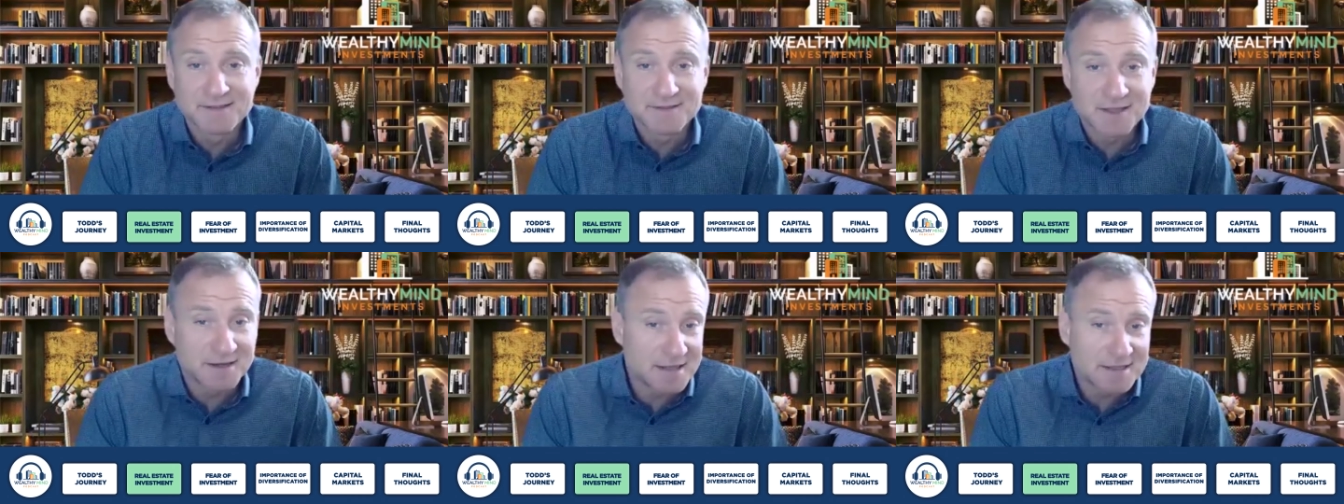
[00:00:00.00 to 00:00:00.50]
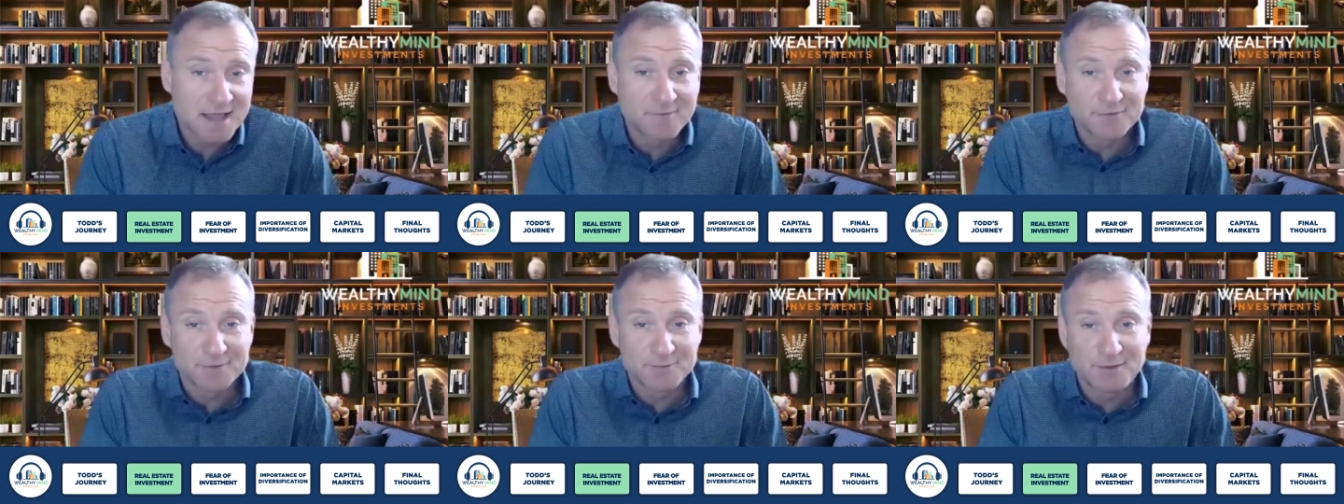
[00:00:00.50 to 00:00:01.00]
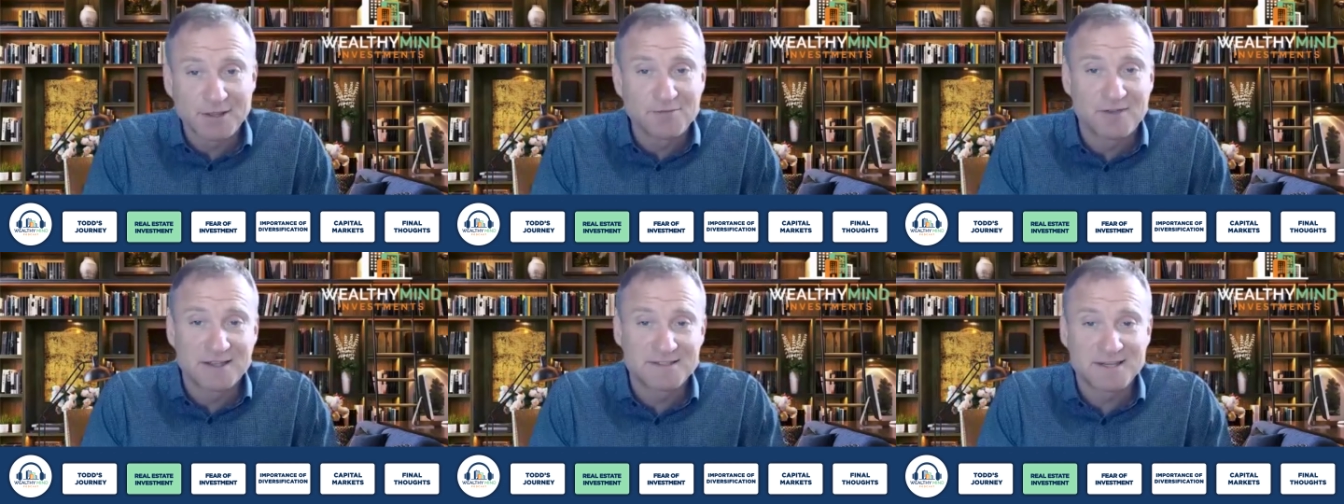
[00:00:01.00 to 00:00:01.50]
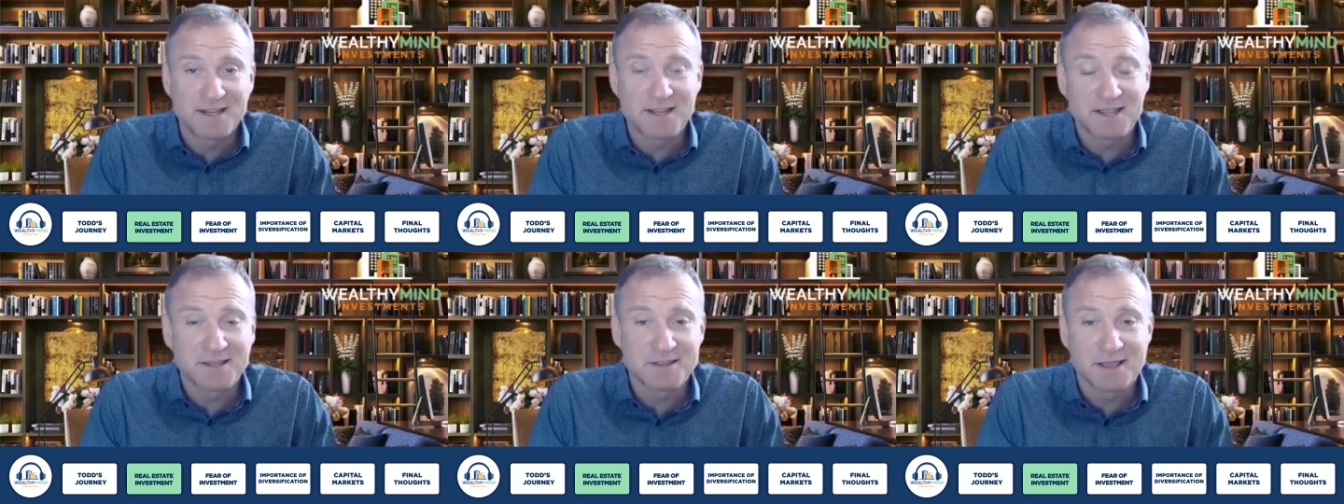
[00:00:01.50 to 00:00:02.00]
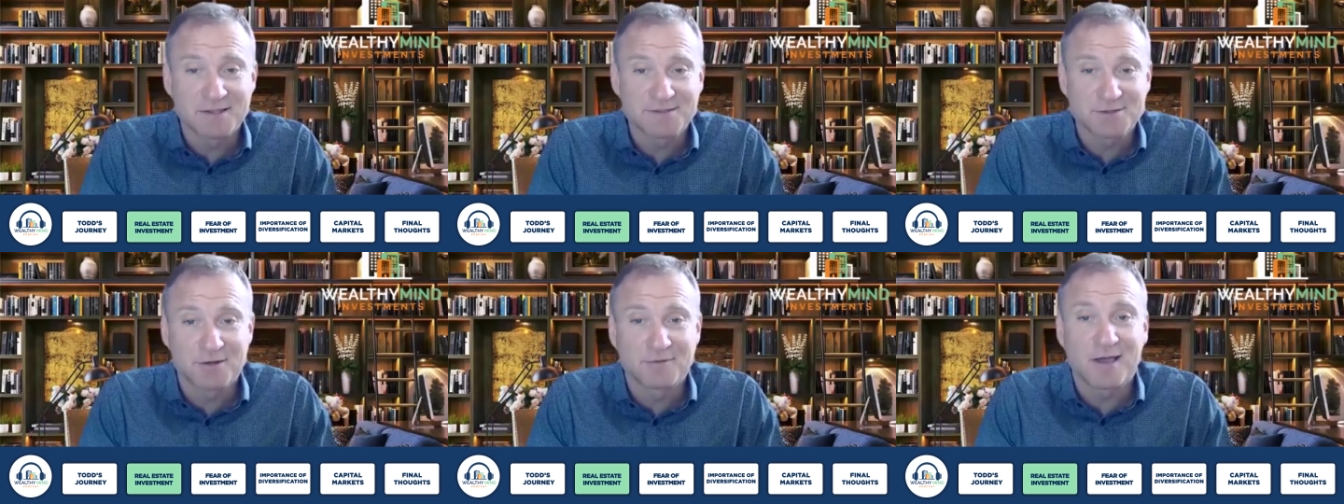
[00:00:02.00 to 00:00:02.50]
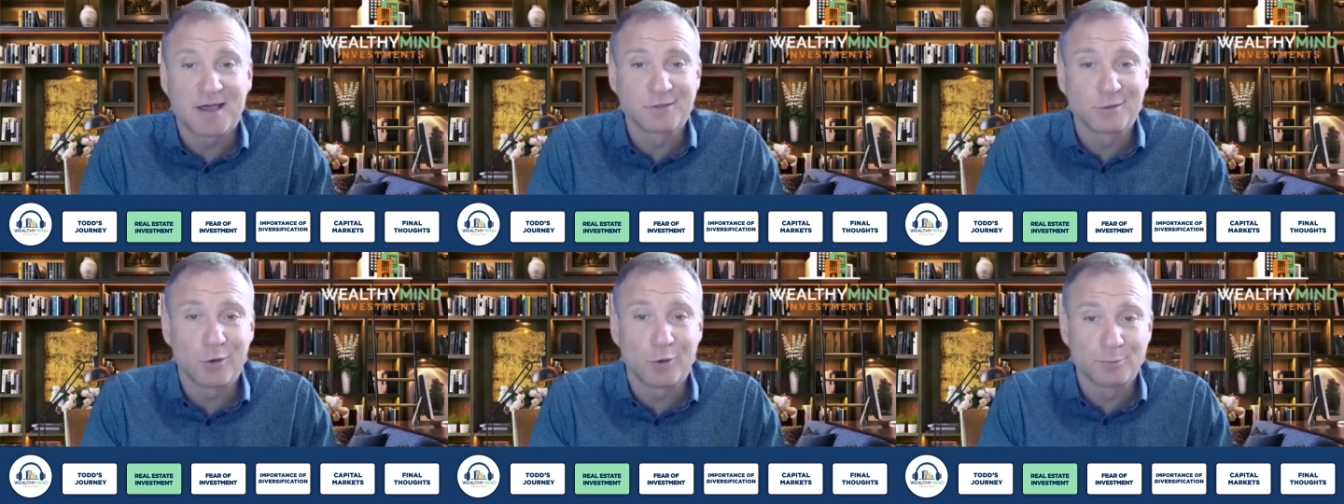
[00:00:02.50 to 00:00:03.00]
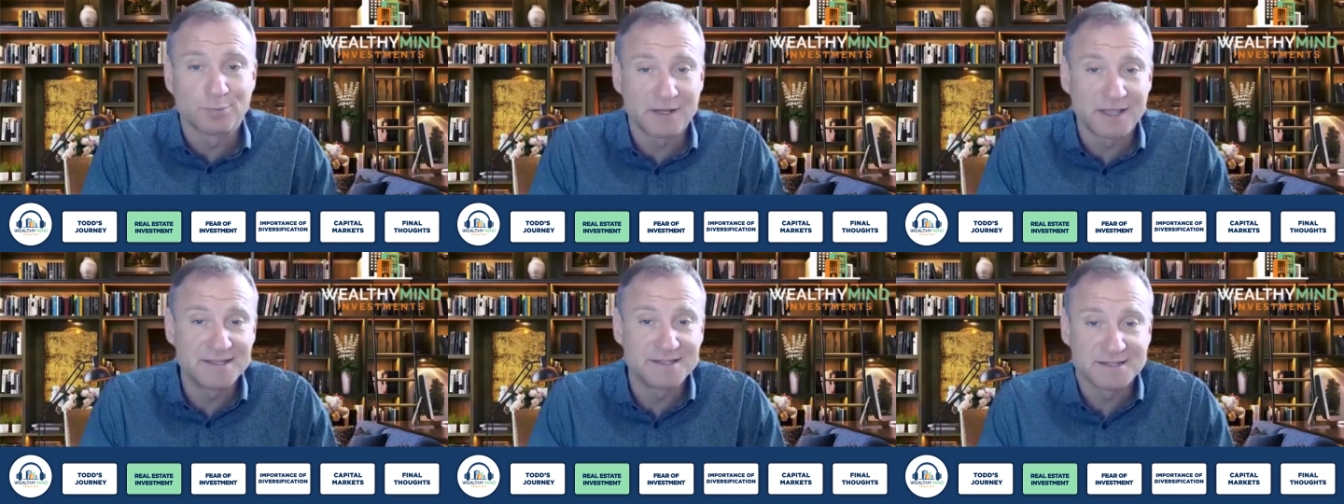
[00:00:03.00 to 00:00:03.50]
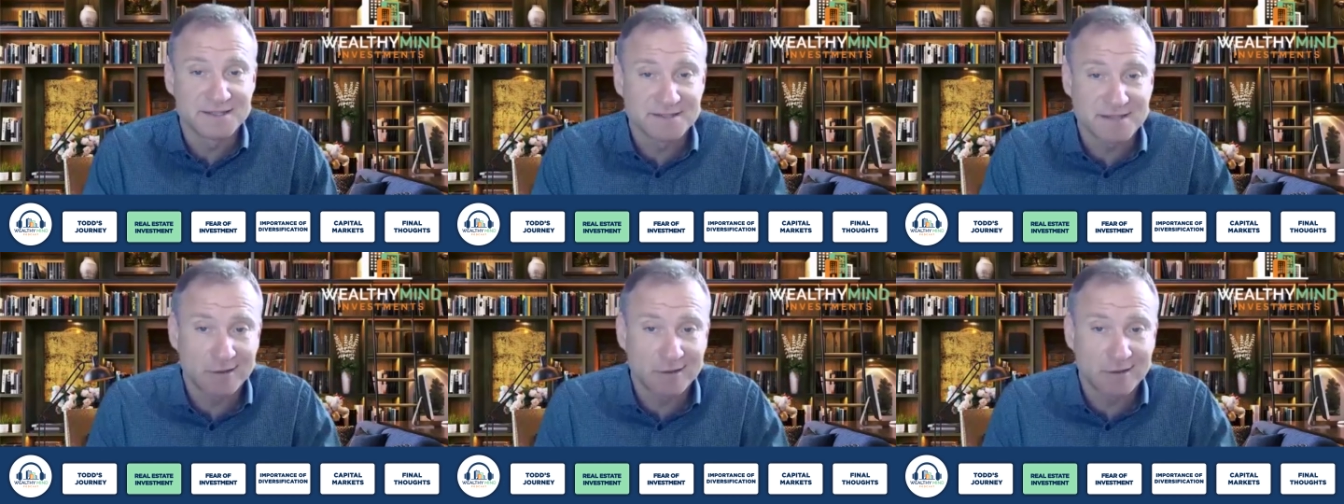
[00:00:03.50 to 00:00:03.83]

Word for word: they're not comfortable investing in sort of unknown places.